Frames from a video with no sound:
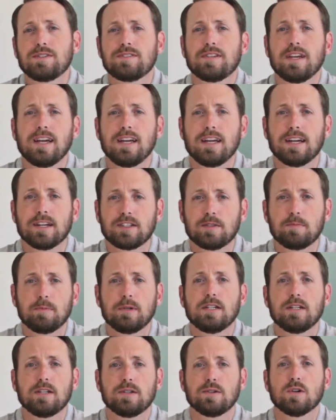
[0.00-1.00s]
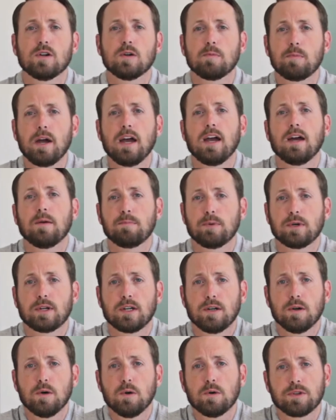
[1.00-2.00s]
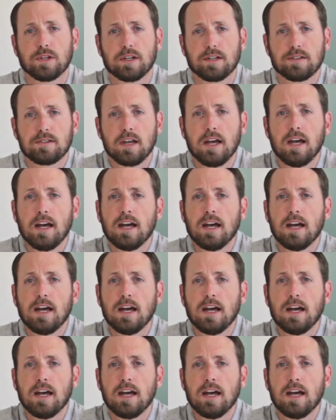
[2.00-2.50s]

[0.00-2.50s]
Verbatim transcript: say Expedia Group and Booking Holdings.